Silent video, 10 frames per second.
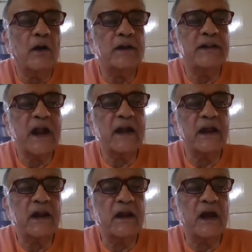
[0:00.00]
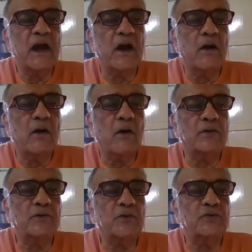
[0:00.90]
in that area
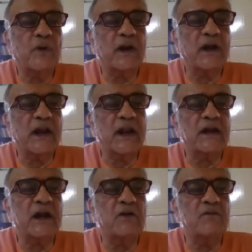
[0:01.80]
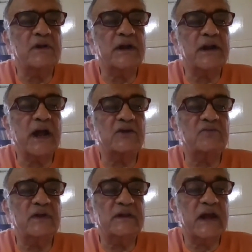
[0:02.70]
or those who are connected with it,
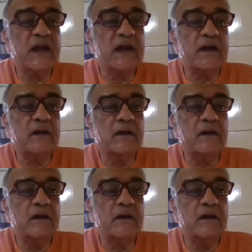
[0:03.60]
as we think.